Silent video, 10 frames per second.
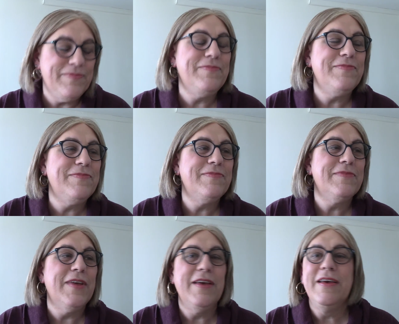
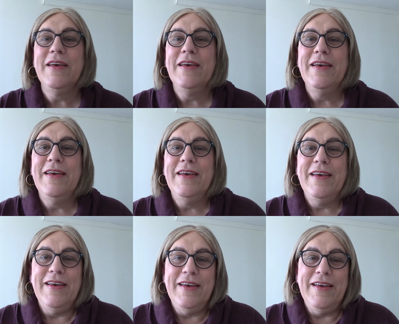
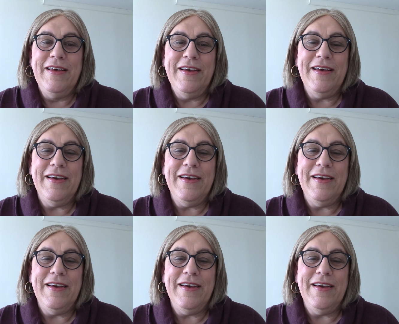Nobody speaks.